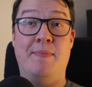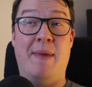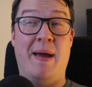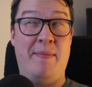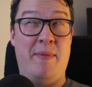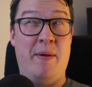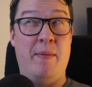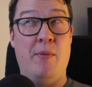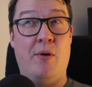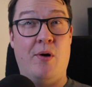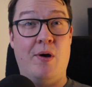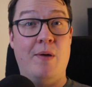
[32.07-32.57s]

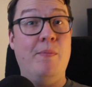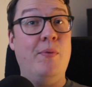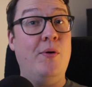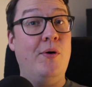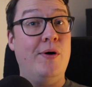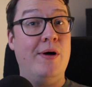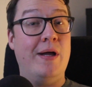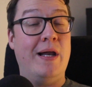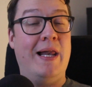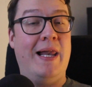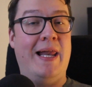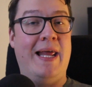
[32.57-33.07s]
maybe more
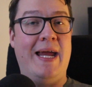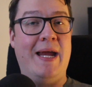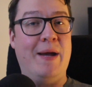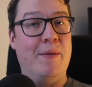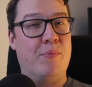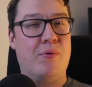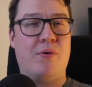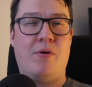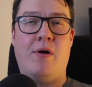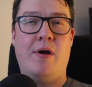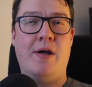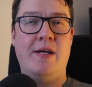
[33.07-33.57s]
importantly,
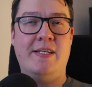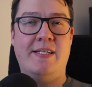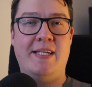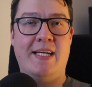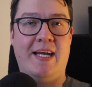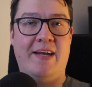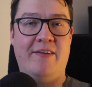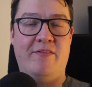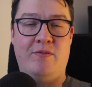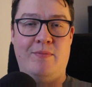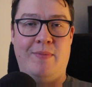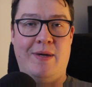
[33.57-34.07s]

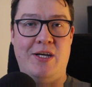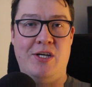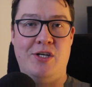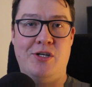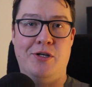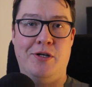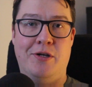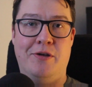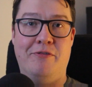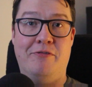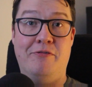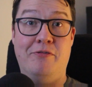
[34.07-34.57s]
pricing
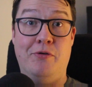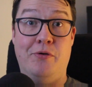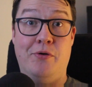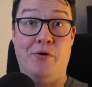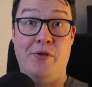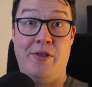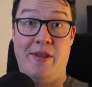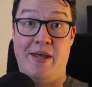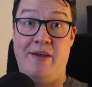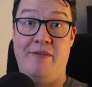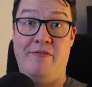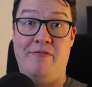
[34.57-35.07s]
information for
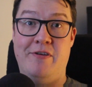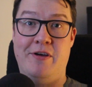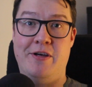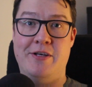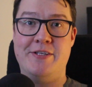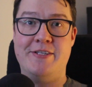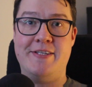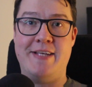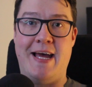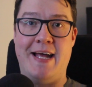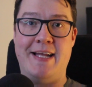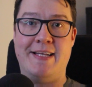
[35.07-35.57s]
the
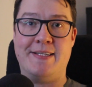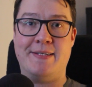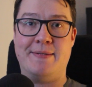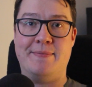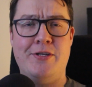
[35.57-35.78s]
first set.